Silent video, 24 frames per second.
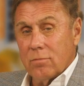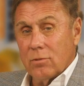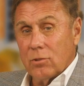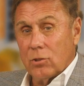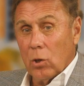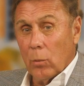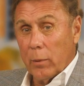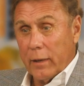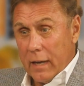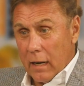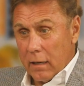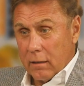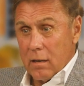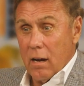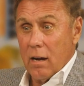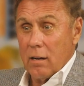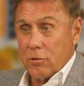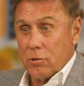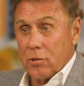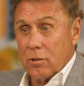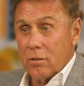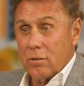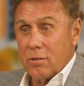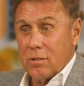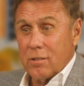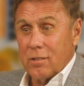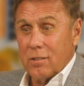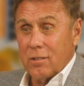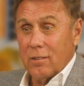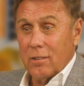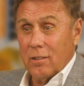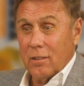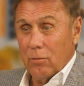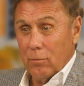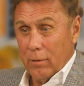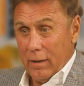So we got concerts,
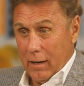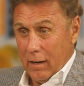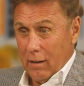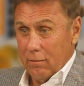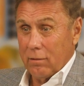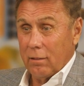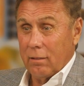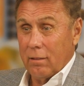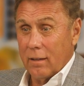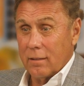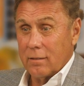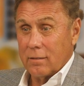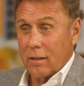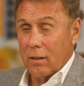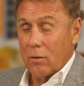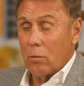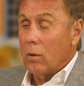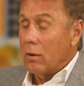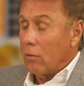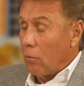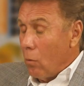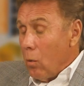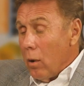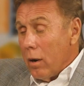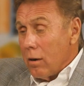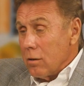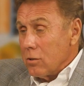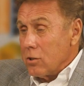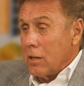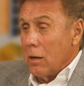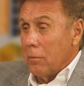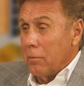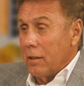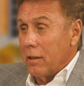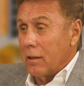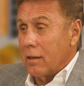and we have the things that. What, what are
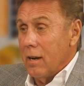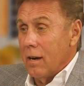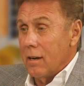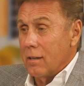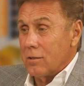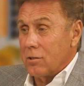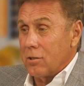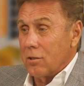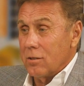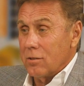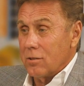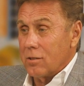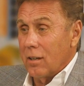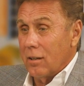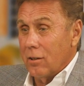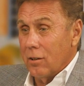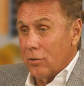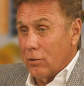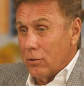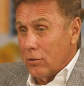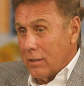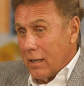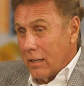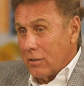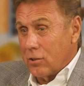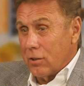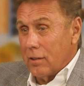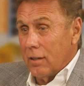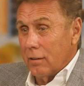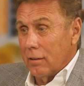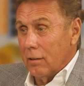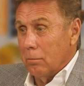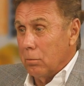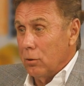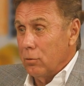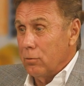some of the concerts? I know you touched
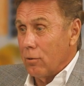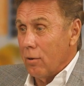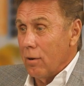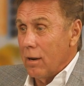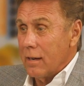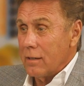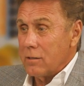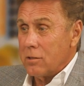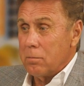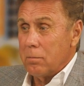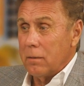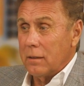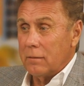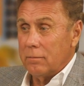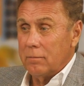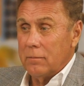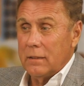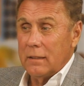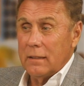on the bluegrass, but.